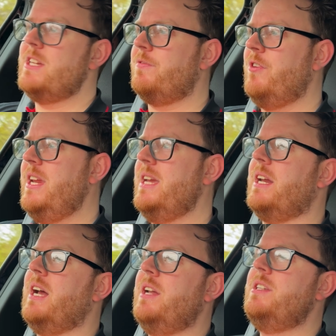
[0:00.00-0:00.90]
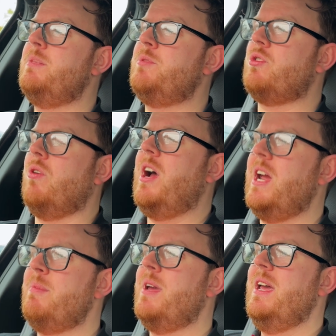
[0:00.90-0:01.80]
It's free. You can
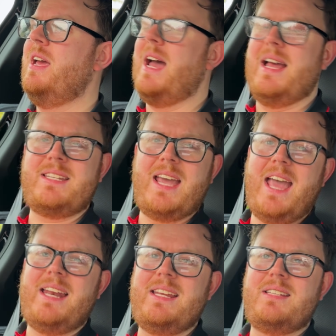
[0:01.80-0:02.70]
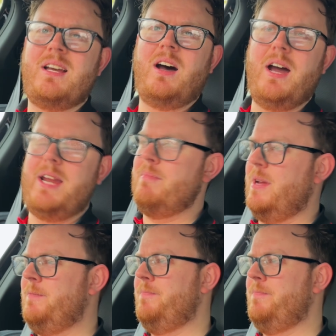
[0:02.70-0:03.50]
unsubscribe at any time.